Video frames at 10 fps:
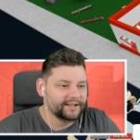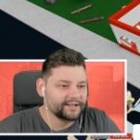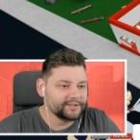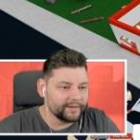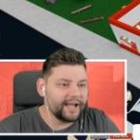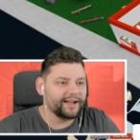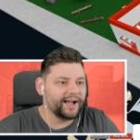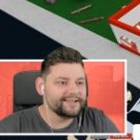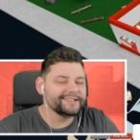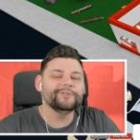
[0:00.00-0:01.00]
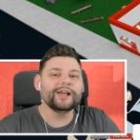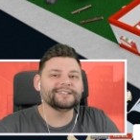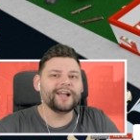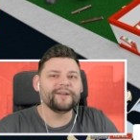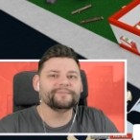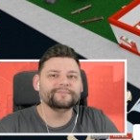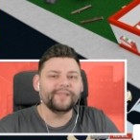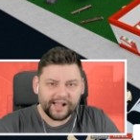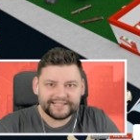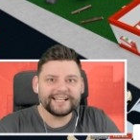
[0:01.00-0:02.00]
So again, guys, until next time,
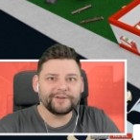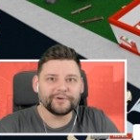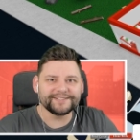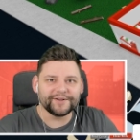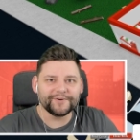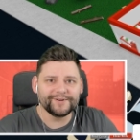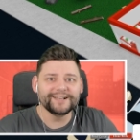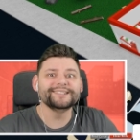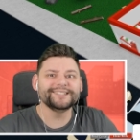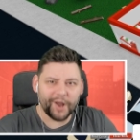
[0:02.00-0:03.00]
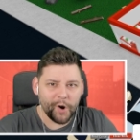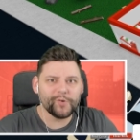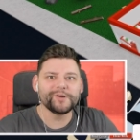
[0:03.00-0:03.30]
I'll see you all soon. So,